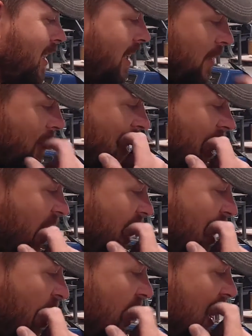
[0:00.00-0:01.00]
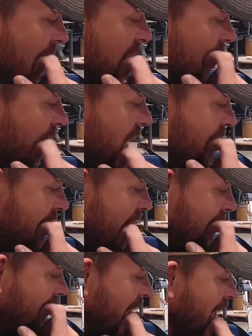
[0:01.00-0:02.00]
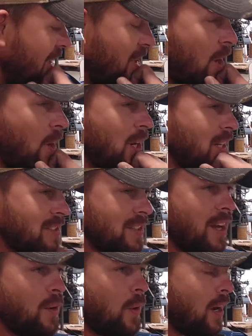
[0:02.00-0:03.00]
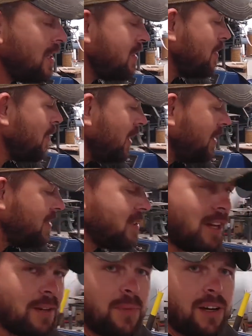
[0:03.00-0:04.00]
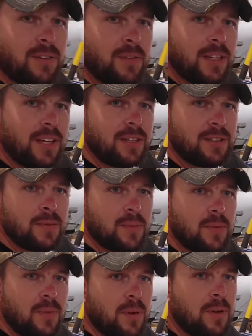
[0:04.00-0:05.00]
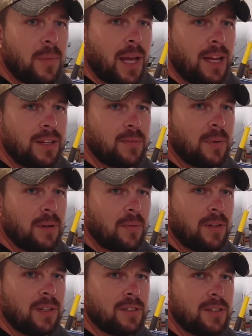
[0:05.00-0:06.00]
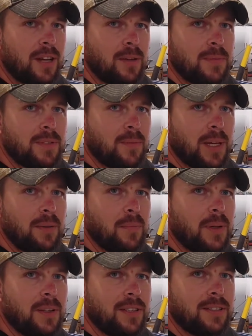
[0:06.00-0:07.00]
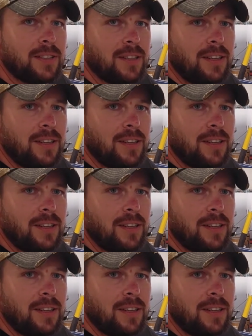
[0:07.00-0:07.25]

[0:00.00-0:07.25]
Yeah, we're not going to do anything crazy. And no, it is not wise to make these kind of modifications before a match, but when your job's to make bullets,